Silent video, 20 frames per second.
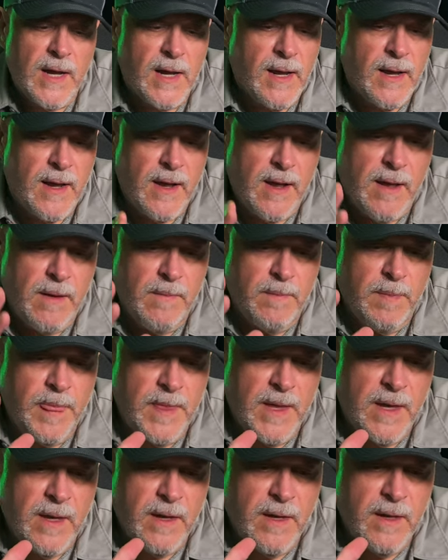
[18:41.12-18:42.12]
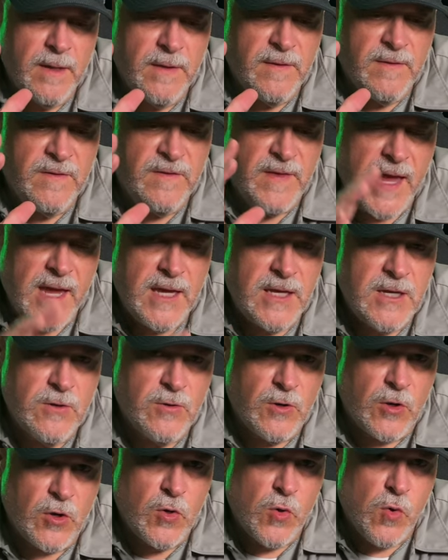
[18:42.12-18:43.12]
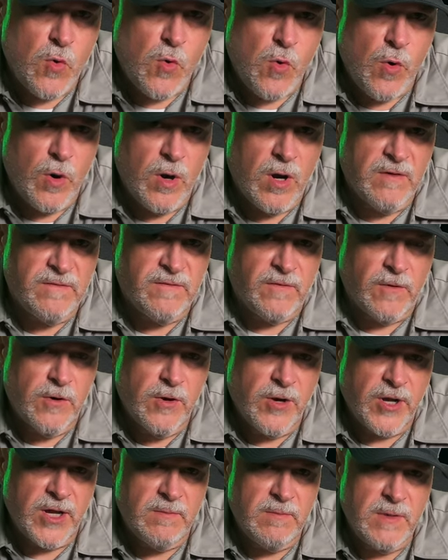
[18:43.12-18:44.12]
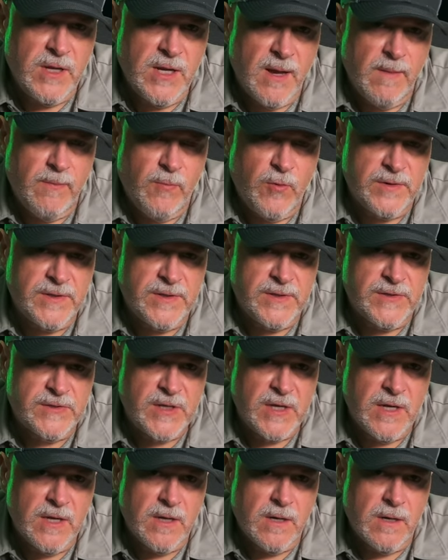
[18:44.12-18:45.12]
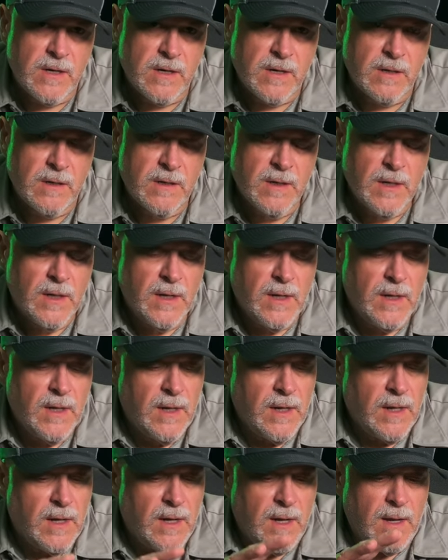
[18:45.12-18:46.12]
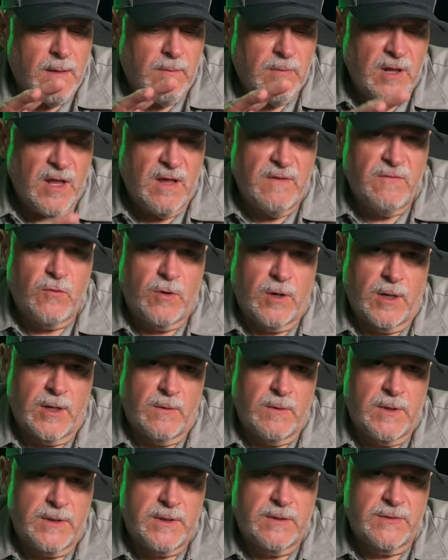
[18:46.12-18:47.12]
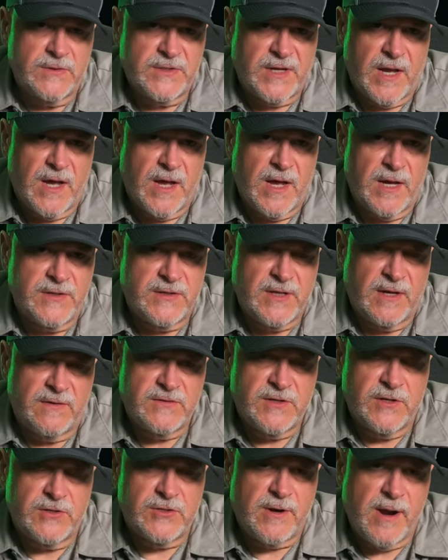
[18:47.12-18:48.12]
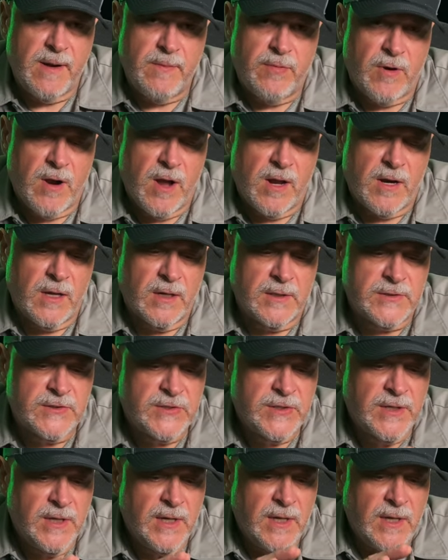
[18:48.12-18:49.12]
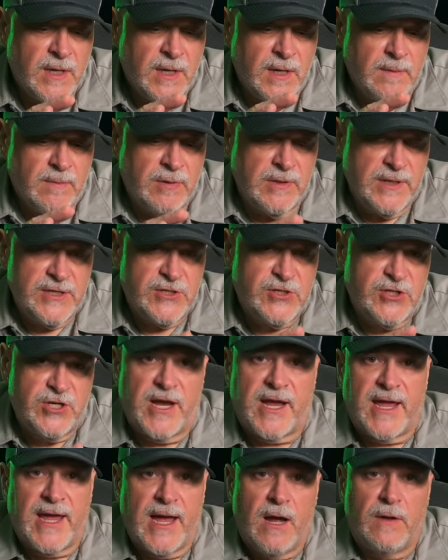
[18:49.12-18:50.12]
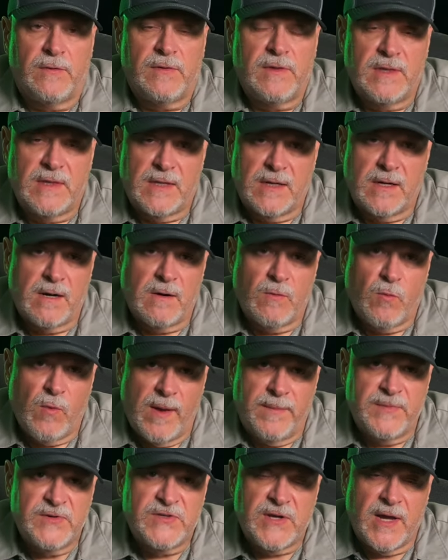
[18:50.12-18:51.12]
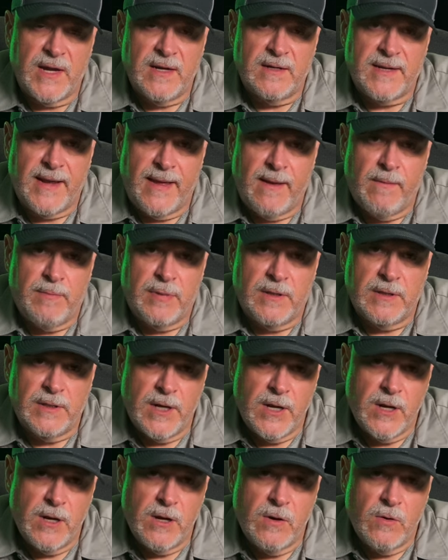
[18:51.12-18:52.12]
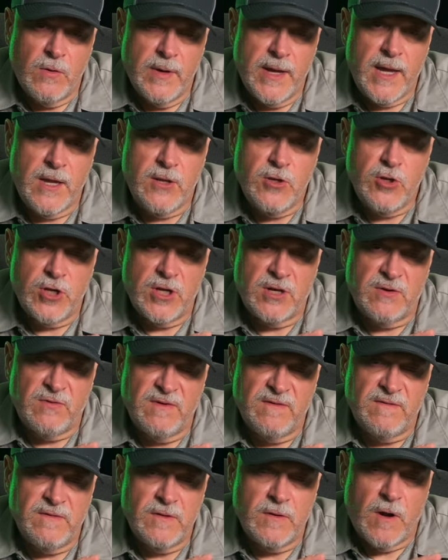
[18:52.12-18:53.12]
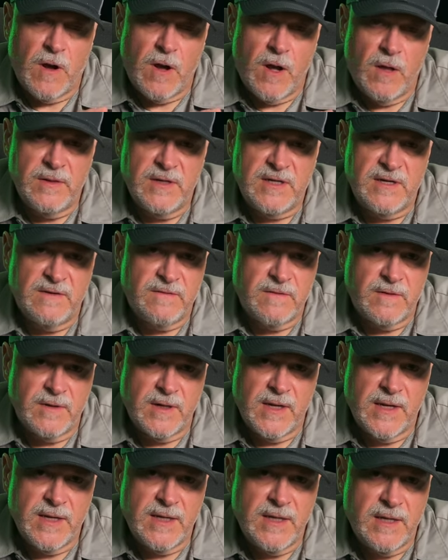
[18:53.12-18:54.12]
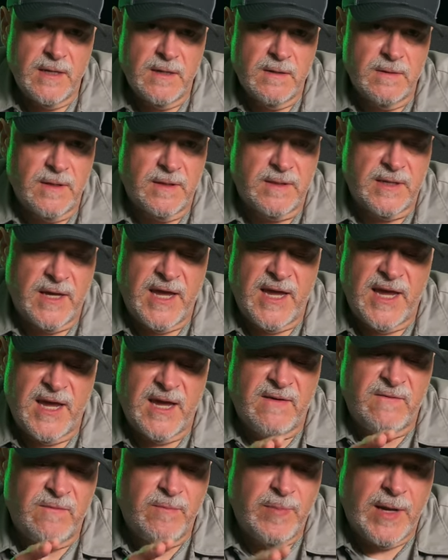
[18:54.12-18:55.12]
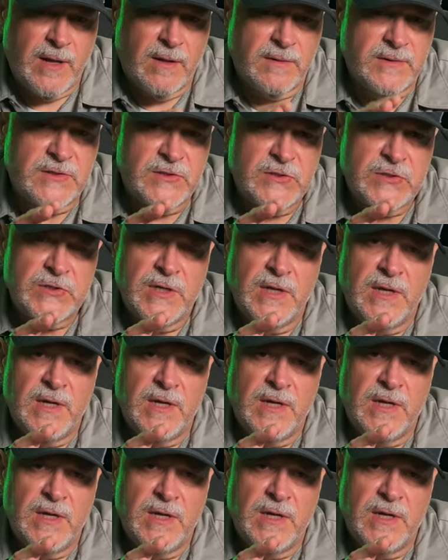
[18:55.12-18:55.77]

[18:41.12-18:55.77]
Um, thank you to Kore for hooking me up with this gear. Um, love working with those guys. They have such great products please check out their website down below and you can review all the different gear that they have, belts